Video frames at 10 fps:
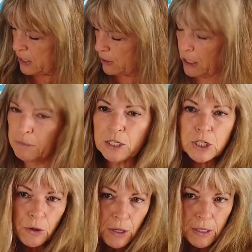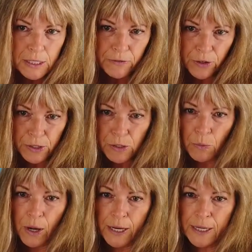So let me show you this
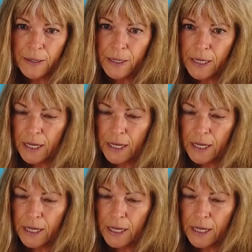first one.